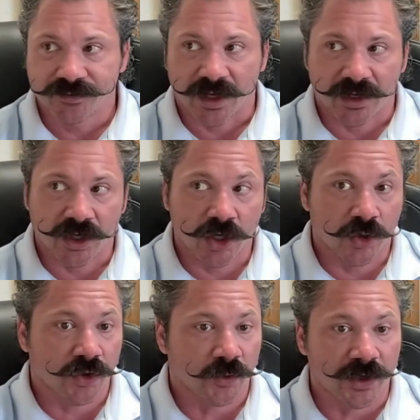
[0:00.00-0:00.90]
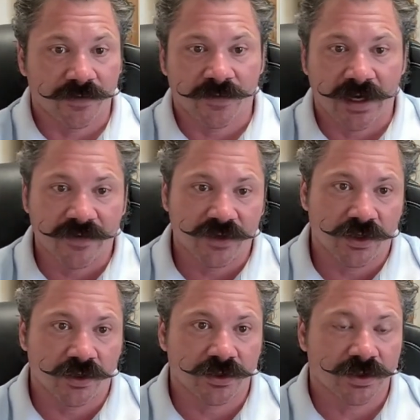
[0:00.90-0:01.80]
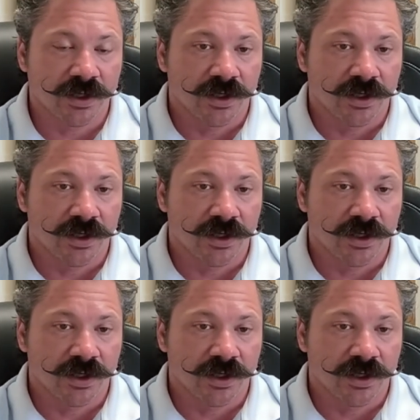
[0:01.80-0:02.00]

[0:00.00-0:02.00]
I don't know, 3 to 5 years,